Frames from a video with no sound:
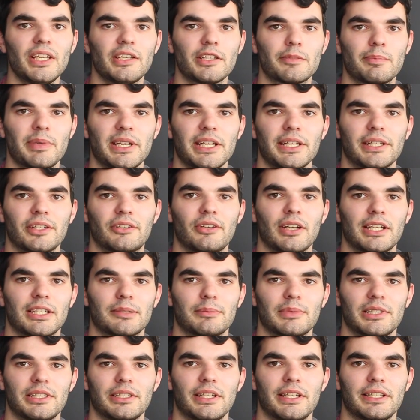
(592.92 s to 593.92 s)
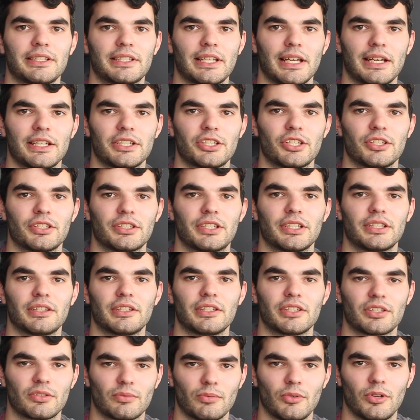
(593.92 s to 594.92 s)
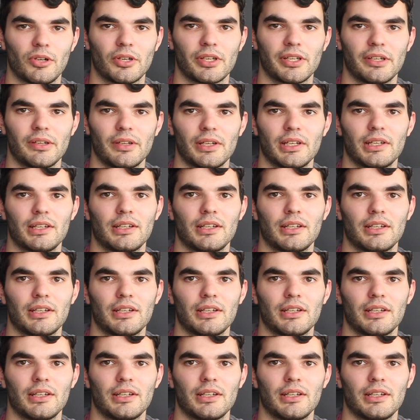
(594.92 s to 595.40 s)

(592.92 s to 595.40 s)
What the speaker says: intelligent in this one.